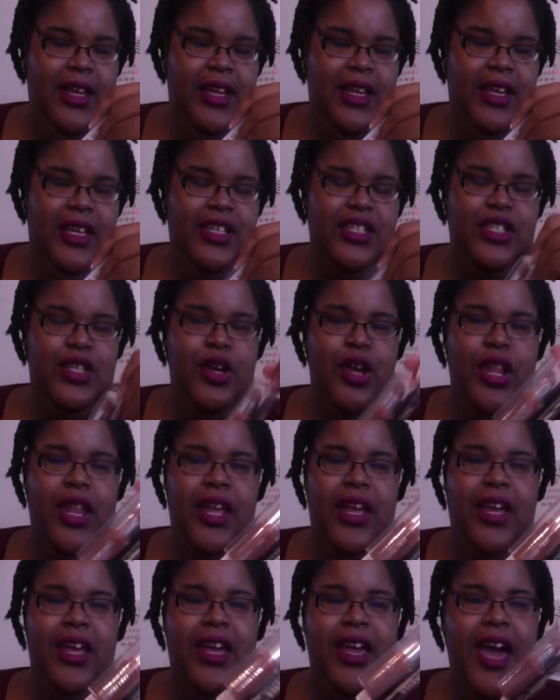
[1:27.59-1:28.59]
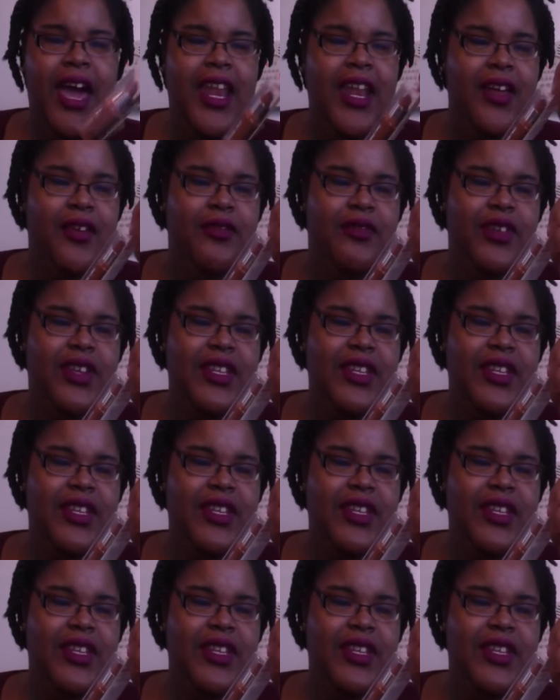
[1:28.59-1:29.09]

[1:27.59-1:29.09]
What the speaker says: It's kind of